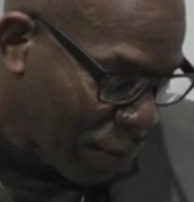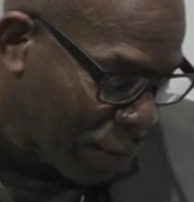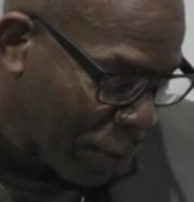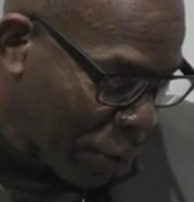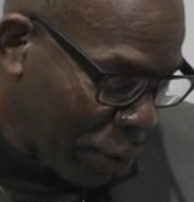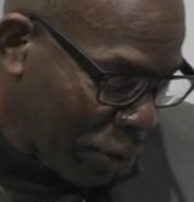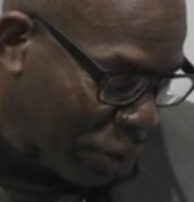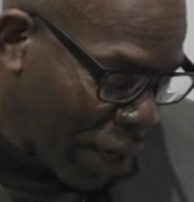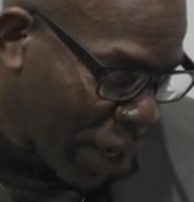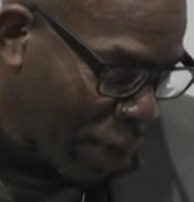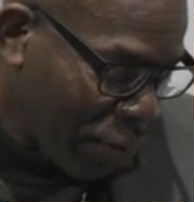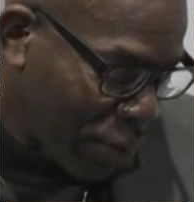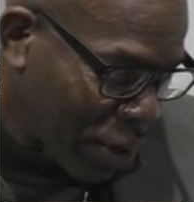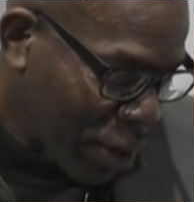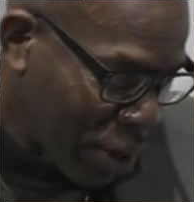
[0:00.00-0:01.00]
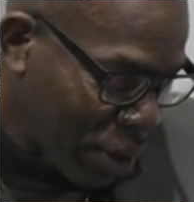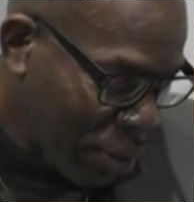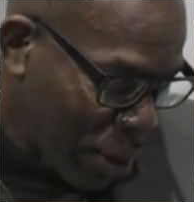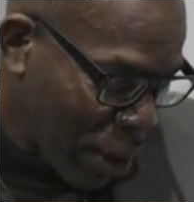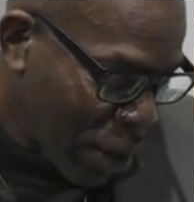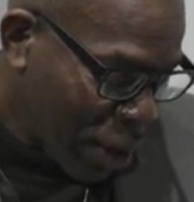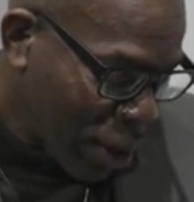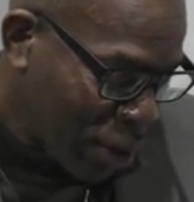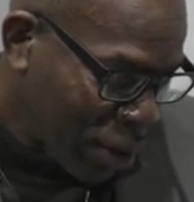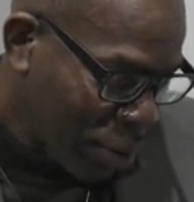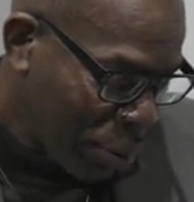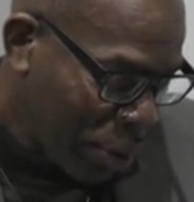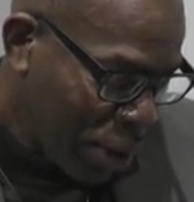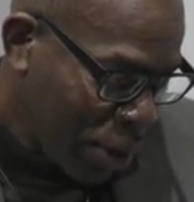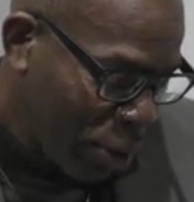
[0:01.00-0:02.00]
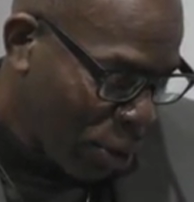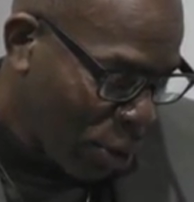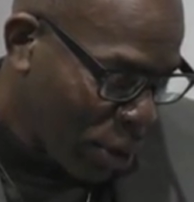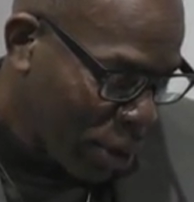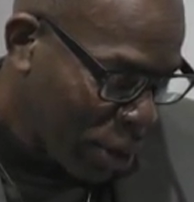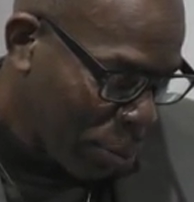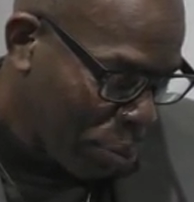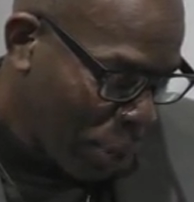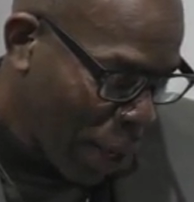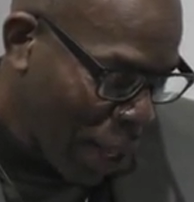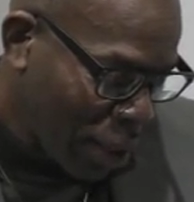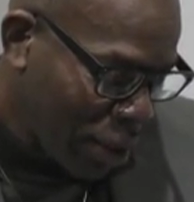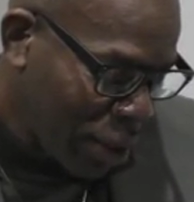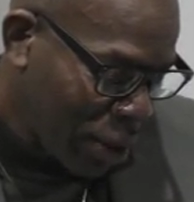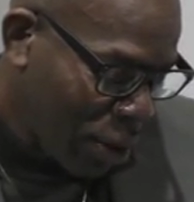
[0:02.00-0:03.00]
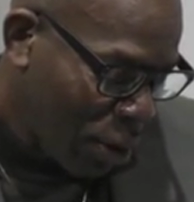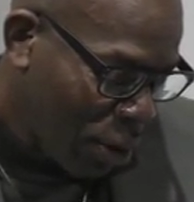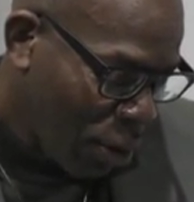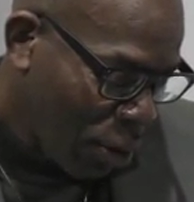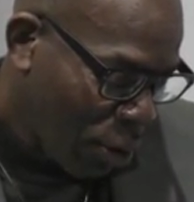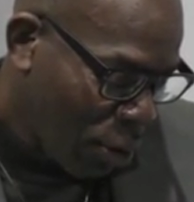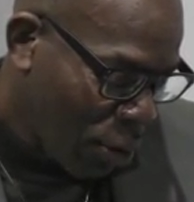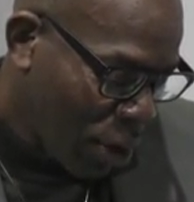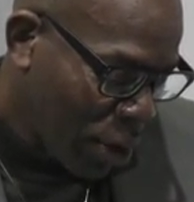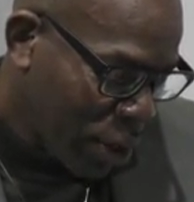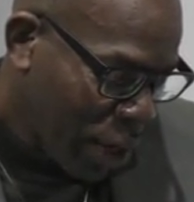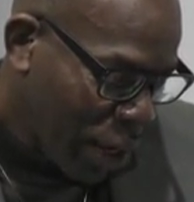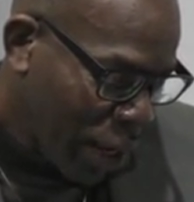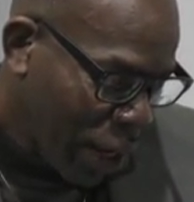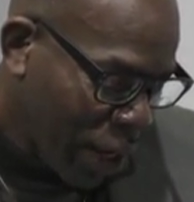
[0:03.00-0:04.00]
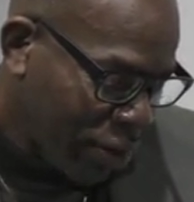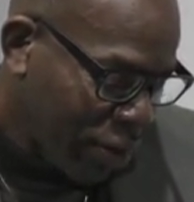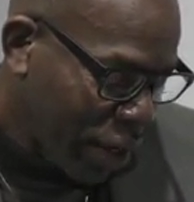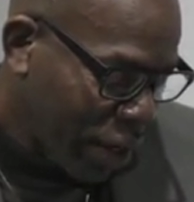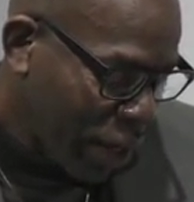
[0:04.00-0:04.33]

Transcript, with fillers: First African American to be on the ballot on as a